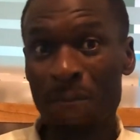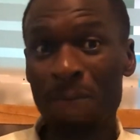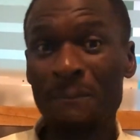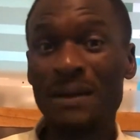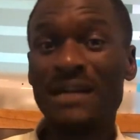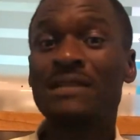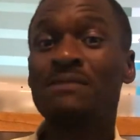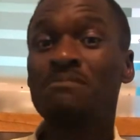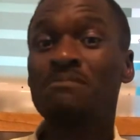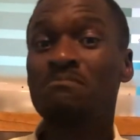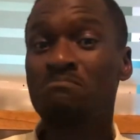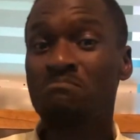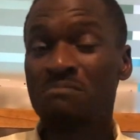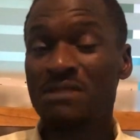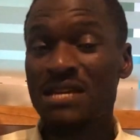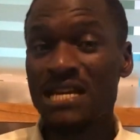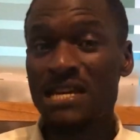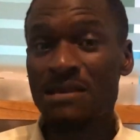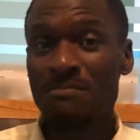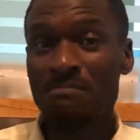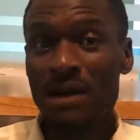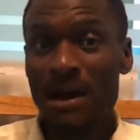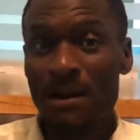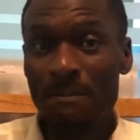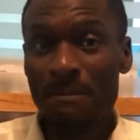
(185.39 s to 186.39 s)
but
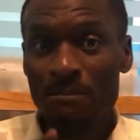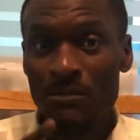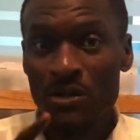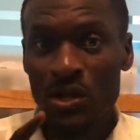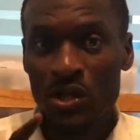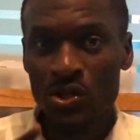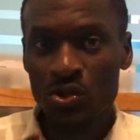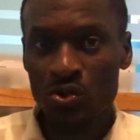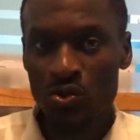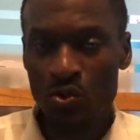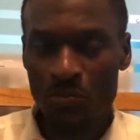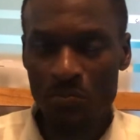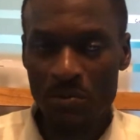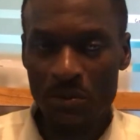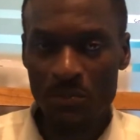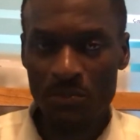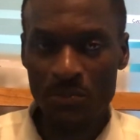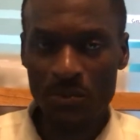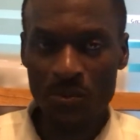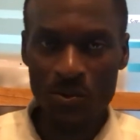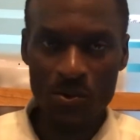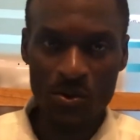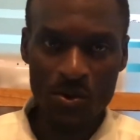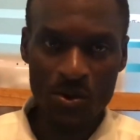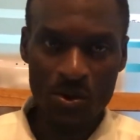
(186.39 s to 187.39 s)
minimum 2
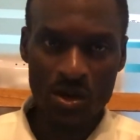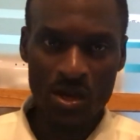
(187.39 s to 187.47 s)
people.